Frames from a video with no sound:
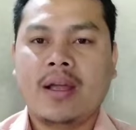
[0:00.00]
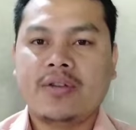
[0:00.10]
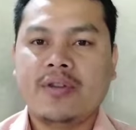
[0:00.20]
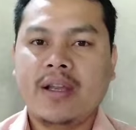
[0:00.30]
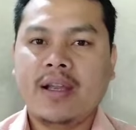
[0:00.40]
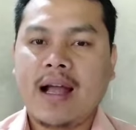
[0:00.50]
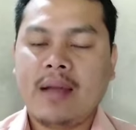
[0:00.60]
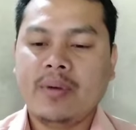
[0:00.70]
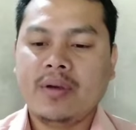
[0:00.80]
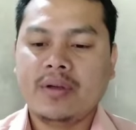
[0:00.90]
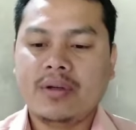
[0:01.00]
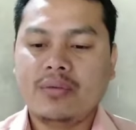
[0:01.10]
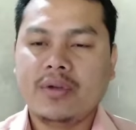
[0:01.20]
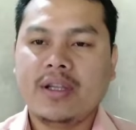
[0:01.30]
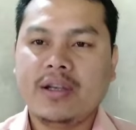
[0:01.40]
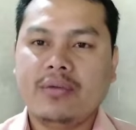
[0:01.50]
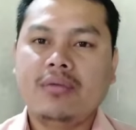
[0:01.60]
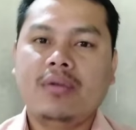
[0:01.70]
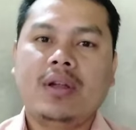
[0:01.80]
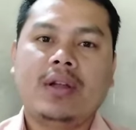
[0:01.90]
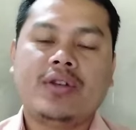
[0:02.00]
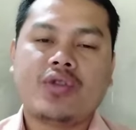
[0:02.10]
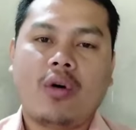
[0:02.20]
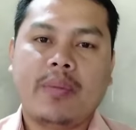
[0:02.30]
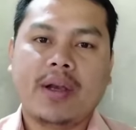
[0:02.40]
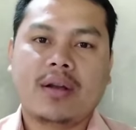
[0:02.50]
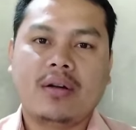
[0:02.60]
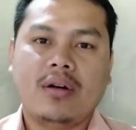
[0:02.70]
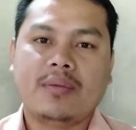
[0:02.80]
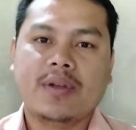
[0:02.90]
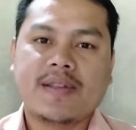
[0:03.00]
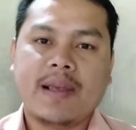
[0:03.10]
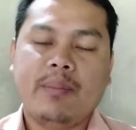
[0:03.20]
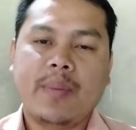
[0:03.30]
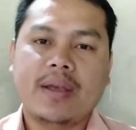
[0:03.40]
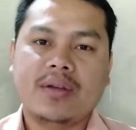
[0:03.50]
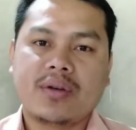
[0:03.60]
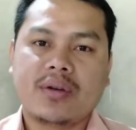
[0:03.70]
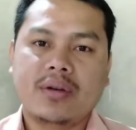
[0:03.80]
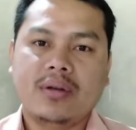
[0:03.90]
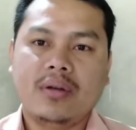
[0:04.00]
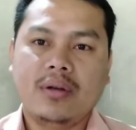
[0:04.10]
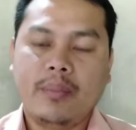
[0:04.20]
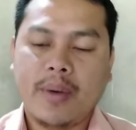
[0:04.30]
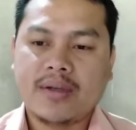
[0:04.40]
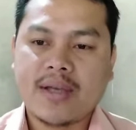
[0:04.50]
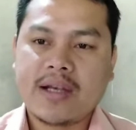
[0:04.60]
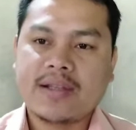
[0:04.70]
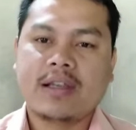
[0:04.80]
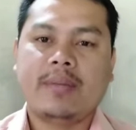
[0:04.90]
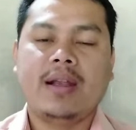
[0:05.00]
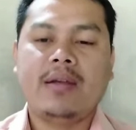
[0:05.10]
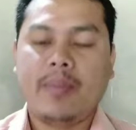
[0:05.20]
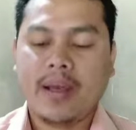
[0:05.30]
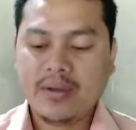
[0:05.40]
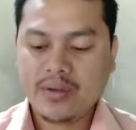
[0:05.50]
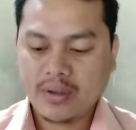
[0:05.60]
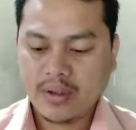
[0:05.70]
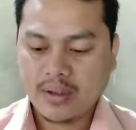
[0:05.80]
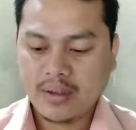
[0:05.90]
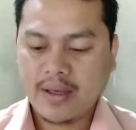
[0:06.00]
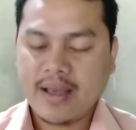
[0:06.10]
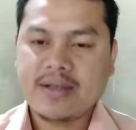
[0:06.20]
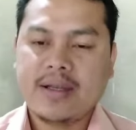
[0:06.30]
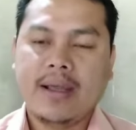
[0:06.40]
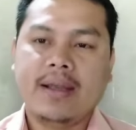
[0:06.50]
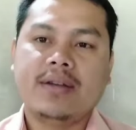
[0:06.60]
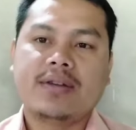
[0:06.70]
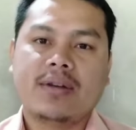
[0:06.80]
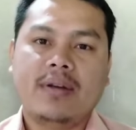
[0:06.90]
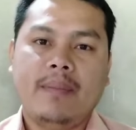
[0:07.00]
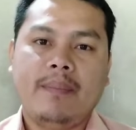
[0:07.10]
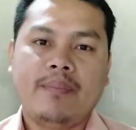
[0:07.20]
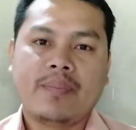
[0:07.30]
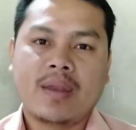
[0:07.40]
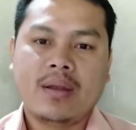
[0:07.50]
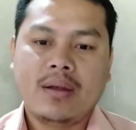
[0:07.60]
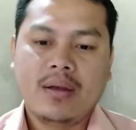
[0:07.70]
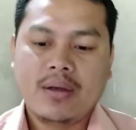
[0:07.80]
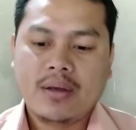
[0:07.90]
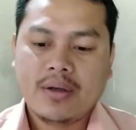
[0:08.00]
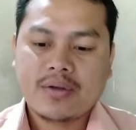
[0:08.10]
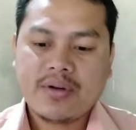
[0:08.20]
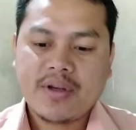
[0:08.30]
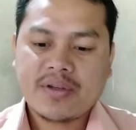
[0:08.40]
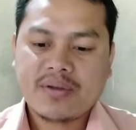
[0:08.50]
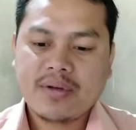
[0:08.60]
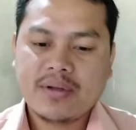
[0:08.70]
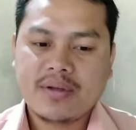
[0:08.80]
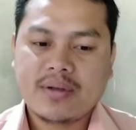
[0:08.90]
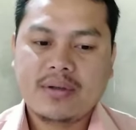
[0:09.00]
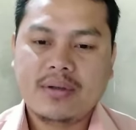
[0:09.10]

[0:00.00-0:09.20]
And today I am here with a new topic of the same page 87 and page 88. So dear student,